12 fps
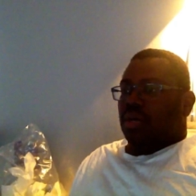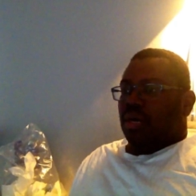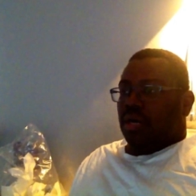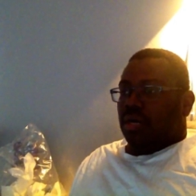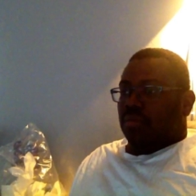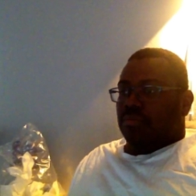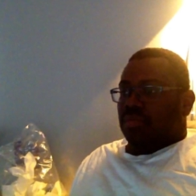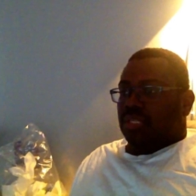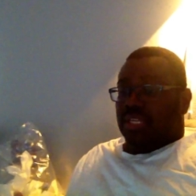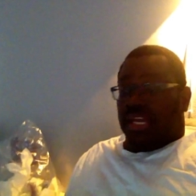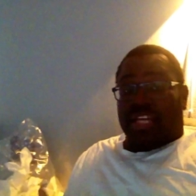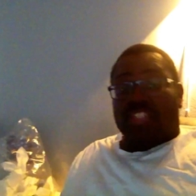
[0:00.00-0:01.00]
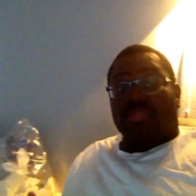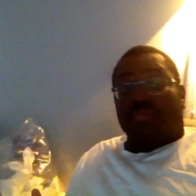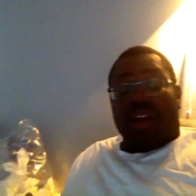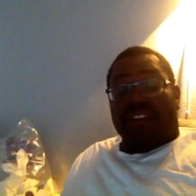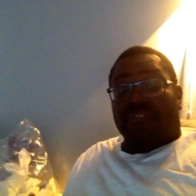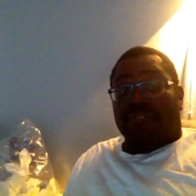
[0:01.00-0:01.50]
Um, in the case of
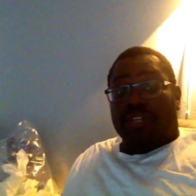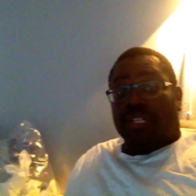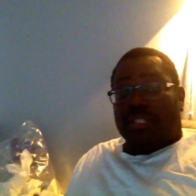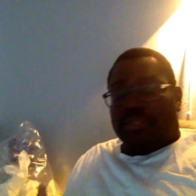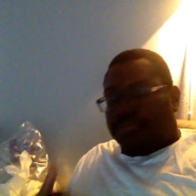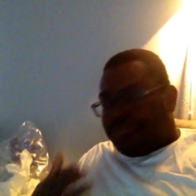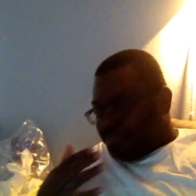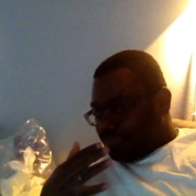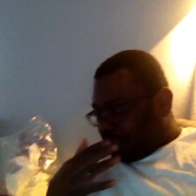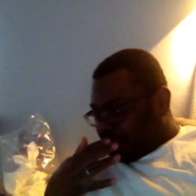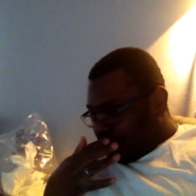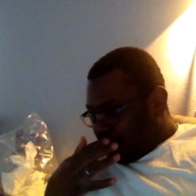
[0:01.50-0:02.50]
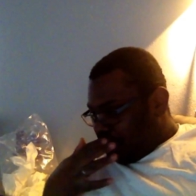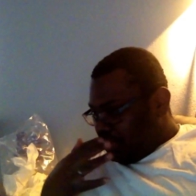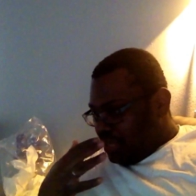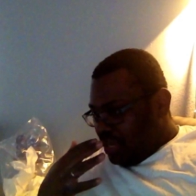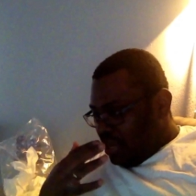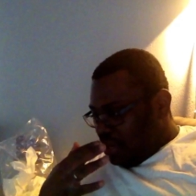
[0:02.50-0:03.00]
my foot,
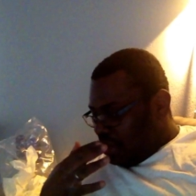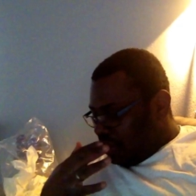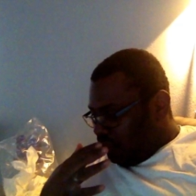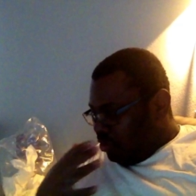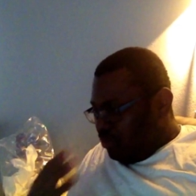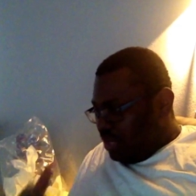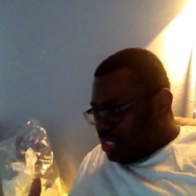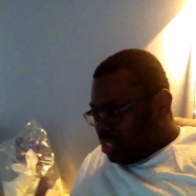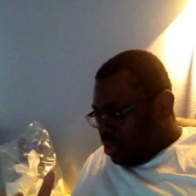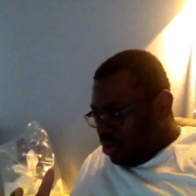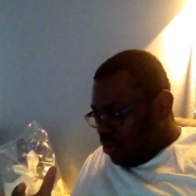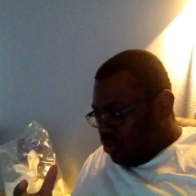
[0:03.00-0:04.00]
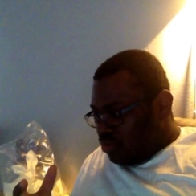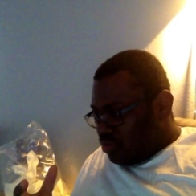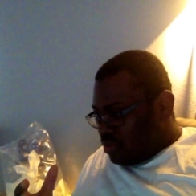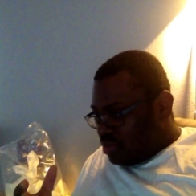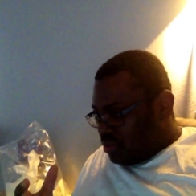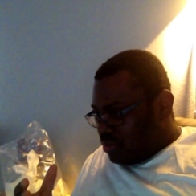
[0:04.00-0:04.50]
uh, three weeks ago,
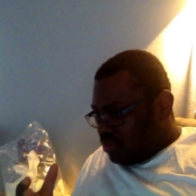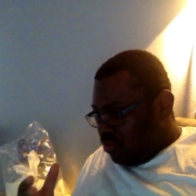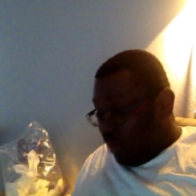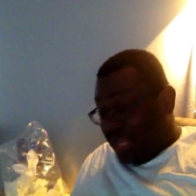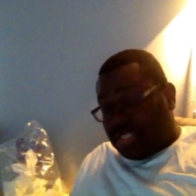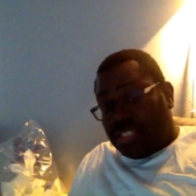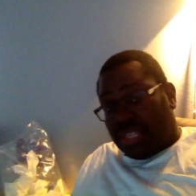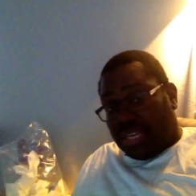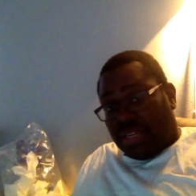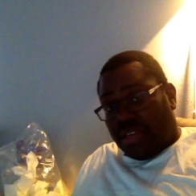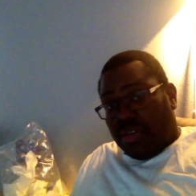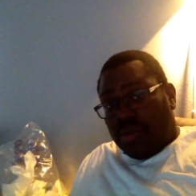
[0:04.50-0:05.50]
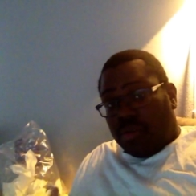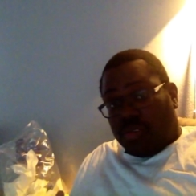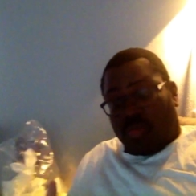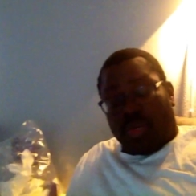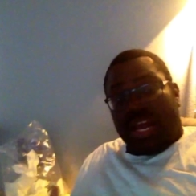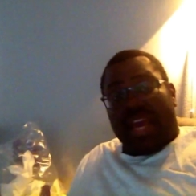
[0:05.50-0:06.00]
Wednesday was
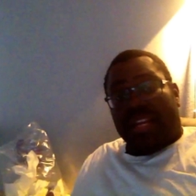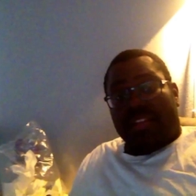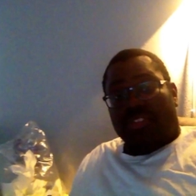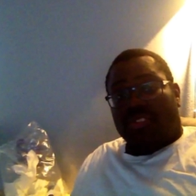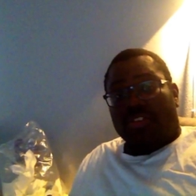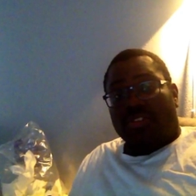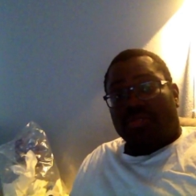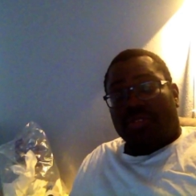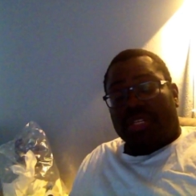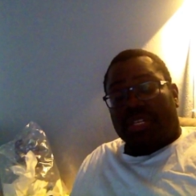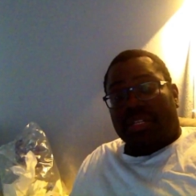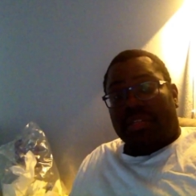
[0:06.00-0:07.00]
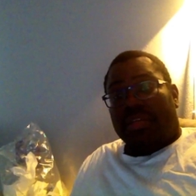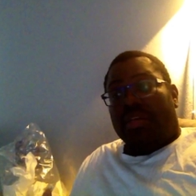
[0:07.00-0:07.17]
when I had this surgery done.